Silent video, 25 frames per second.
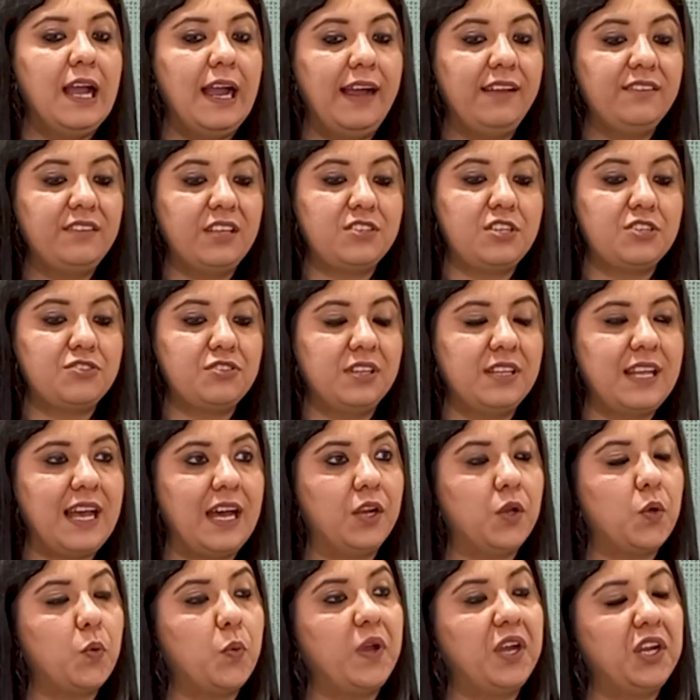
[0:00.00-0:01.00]
In such a
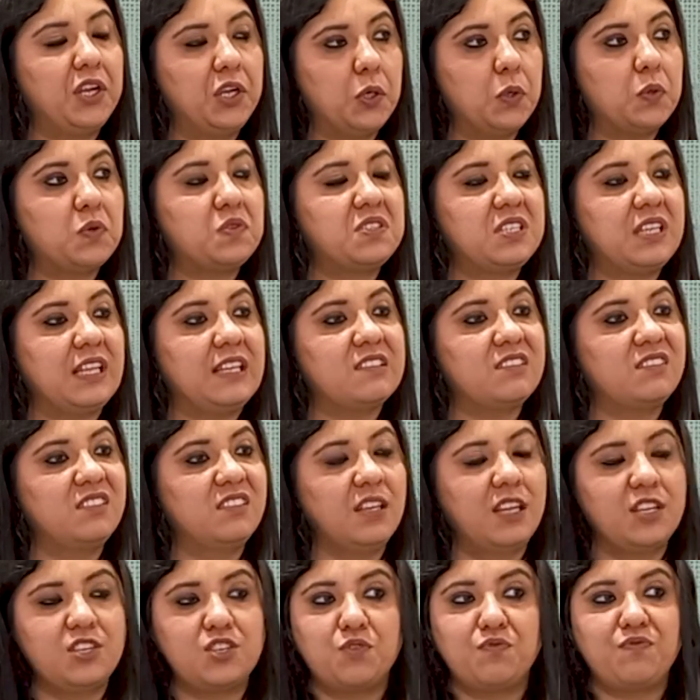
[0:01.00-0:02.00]
scenario, where do you see
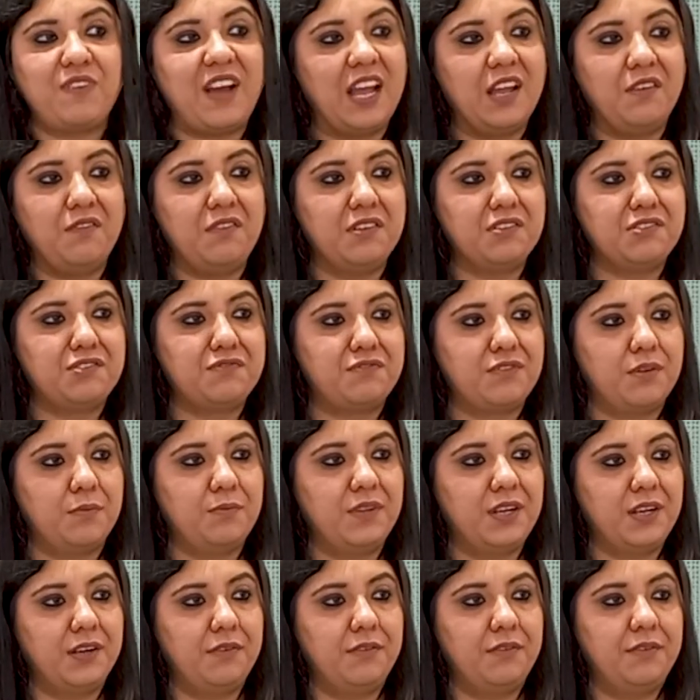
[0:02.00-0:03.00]
Snitch 5 years from
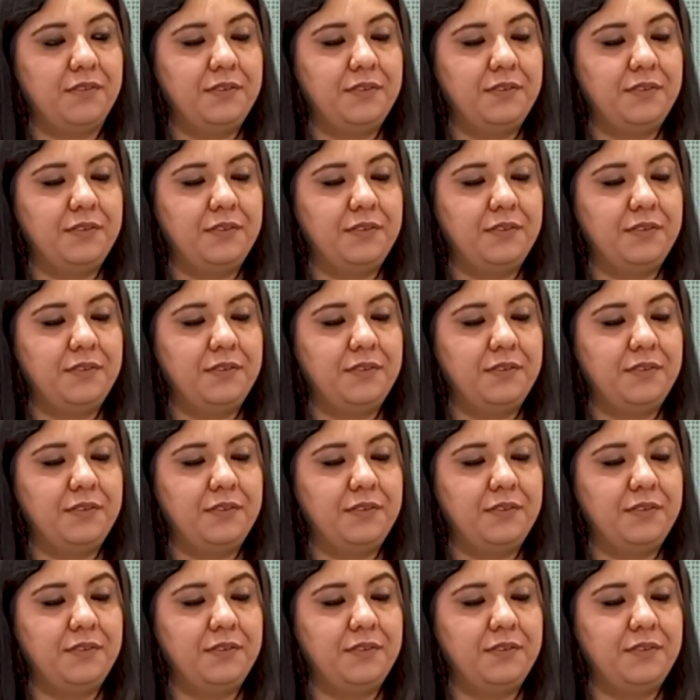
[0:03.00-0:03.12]
now?